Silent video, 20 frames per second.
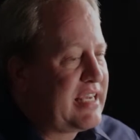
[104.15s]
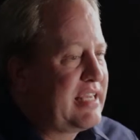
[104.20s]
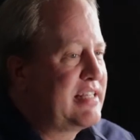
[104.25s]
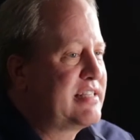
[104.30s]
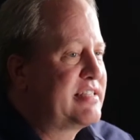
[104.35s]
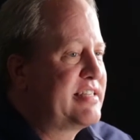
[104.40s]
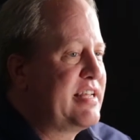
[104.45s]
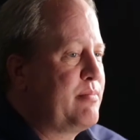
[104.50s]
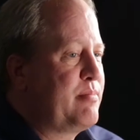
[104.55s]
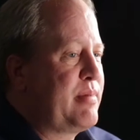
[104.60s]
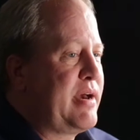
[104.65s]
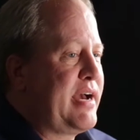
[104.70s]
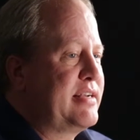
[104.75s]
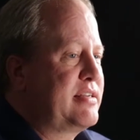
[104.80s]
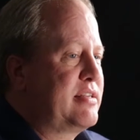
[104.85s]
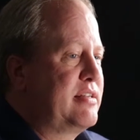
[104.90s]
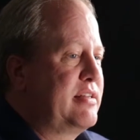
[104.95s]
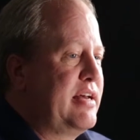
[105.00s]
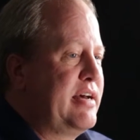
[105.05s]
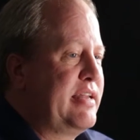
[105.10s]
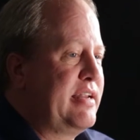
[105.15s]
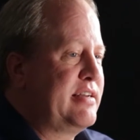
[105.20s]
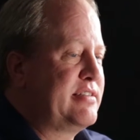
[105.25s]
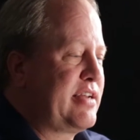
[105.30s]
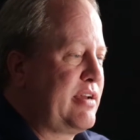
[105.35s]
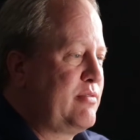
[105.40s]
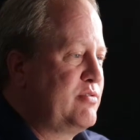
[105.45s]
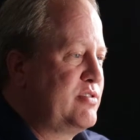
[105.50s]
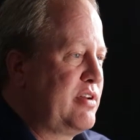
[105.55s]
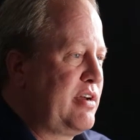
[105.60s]
taking a step back to that,
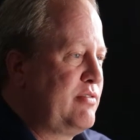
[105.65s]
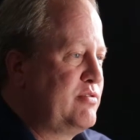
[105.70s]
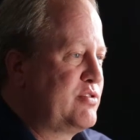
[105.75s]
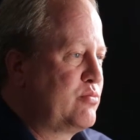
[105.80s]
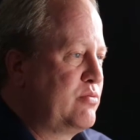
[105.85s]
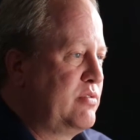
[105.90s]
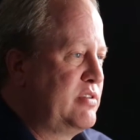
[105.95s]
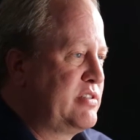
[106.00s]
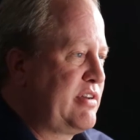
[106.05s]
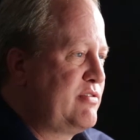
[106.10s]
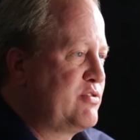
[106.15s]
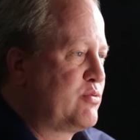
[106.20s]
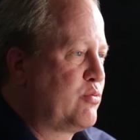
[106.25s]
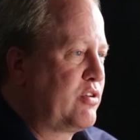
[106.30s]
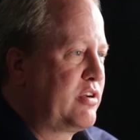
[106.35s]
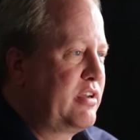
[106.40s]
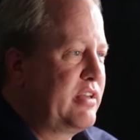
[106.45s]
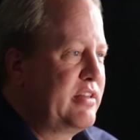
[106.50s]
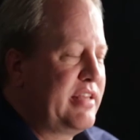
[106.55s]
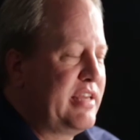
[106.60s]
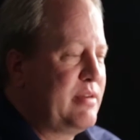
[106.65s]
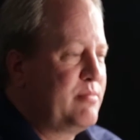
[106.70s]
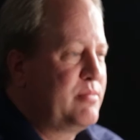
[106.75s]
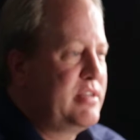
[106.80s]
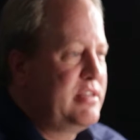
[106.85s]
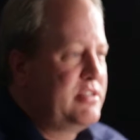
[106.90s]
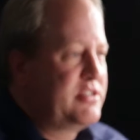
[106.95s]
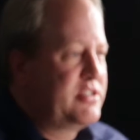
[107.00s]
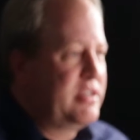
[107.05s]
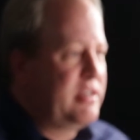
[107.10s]
as I was working at the
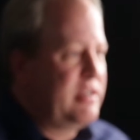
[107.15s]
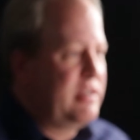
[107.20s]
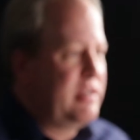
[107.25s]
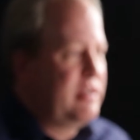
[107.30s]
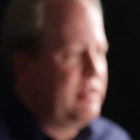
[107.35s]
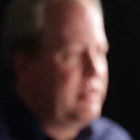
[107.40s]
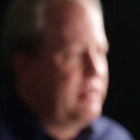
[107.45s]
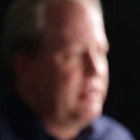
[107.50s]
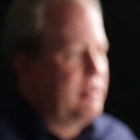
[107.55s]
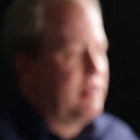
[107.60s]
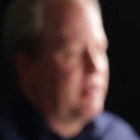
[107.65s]
MTC,